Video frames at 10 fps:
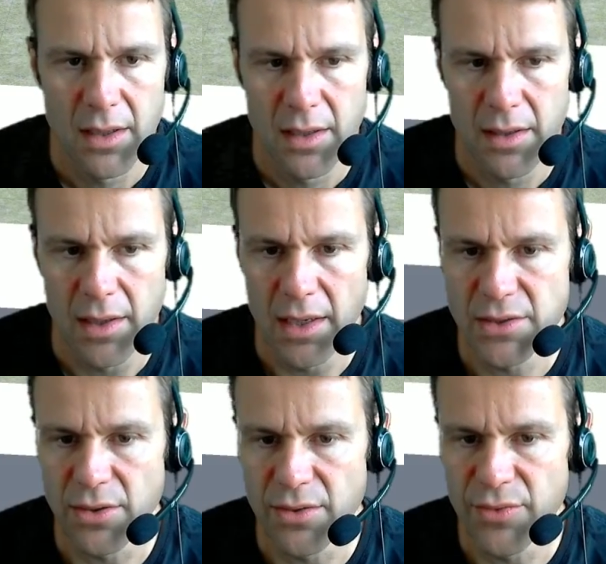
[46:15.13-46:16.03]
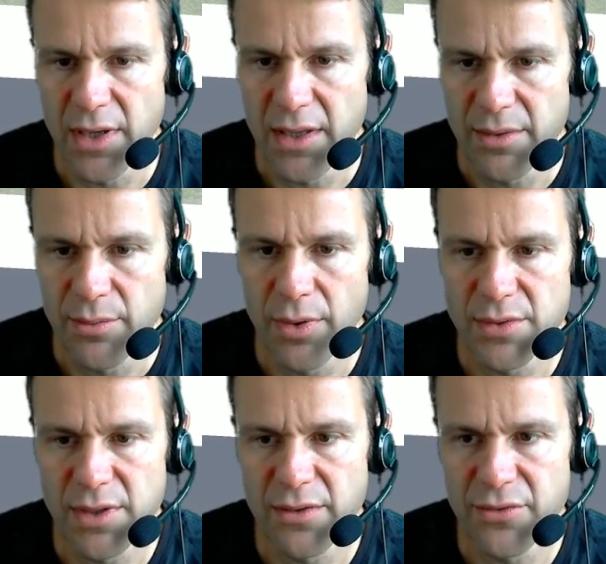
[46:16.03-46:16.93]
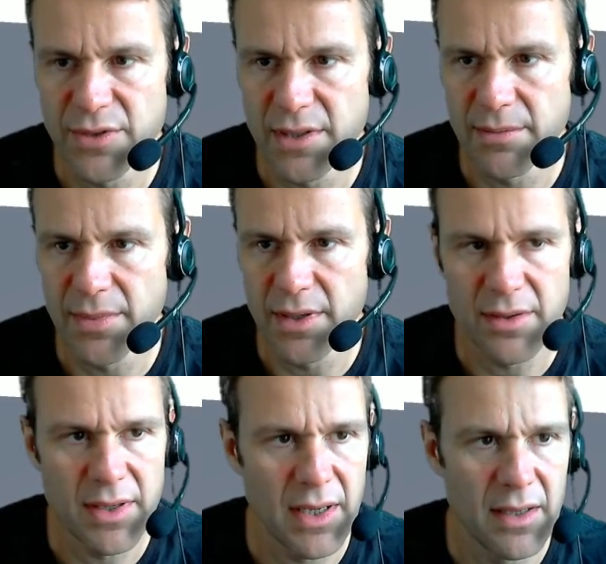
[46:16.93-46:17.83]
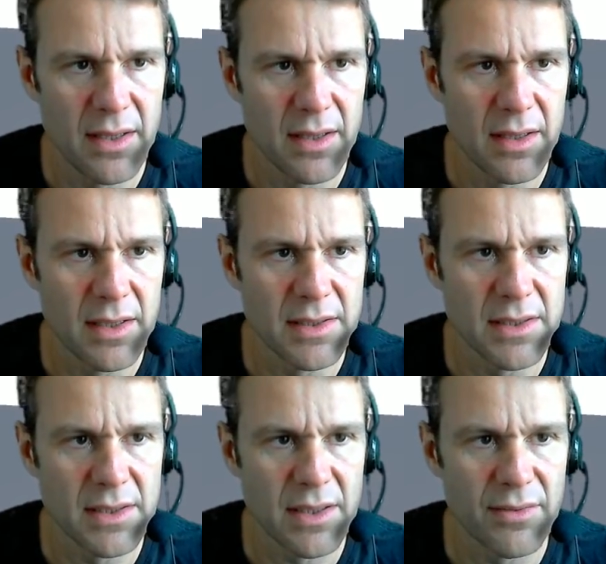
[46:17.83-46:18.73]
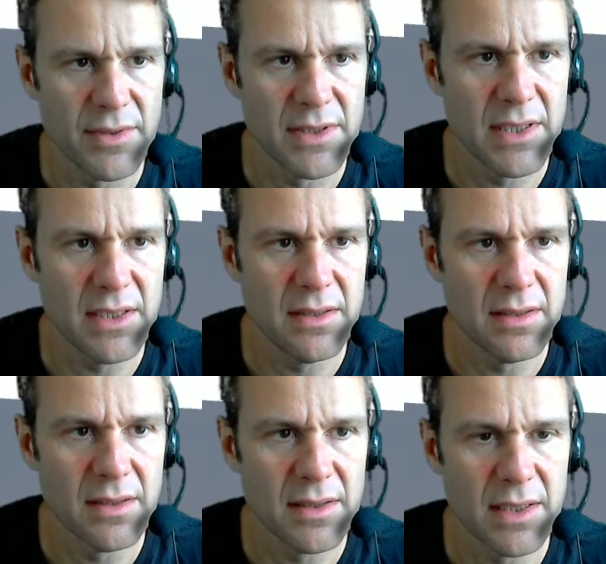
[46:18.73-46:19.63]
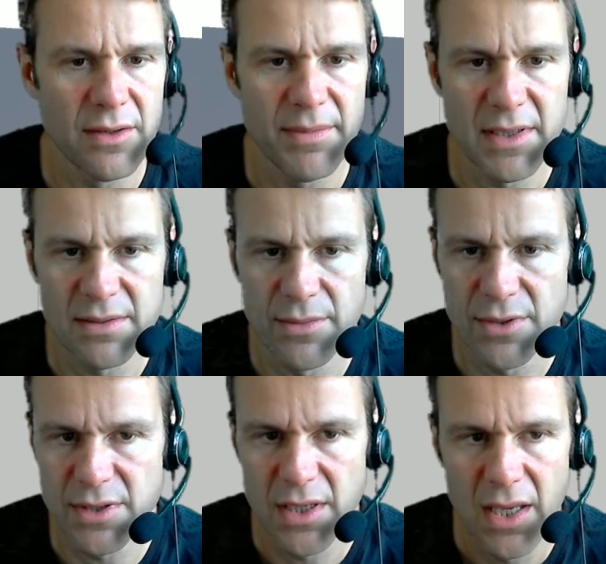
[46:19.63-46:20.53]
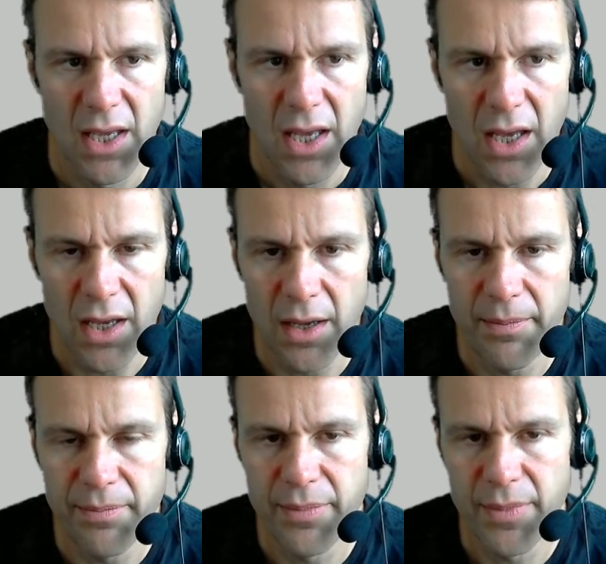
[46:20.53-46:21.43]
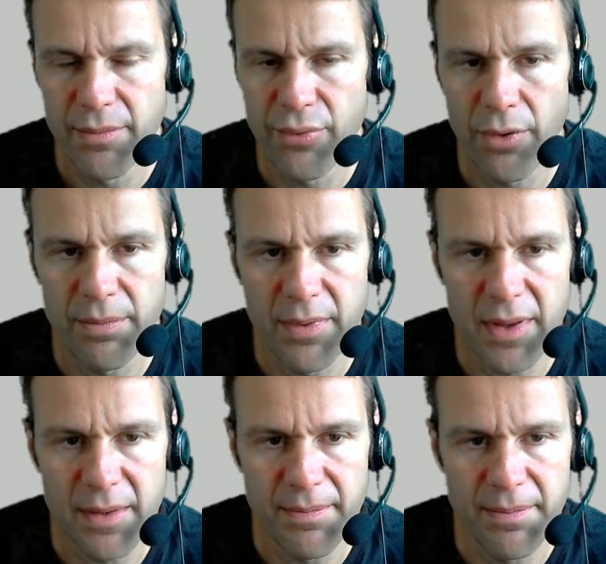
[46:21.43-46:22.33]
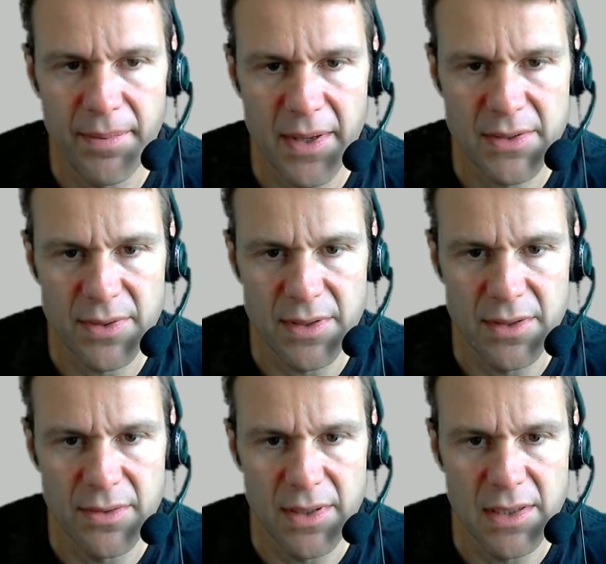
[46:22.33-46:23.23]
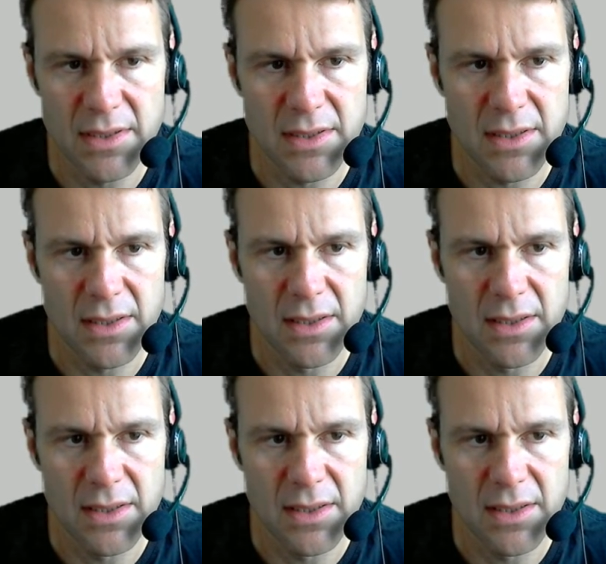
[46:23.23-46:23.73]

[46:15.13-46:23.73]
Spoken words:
That's not really what I was after, is it? But okay. Let's just get rid of scene and take off maximise. Probably the best way to do it is to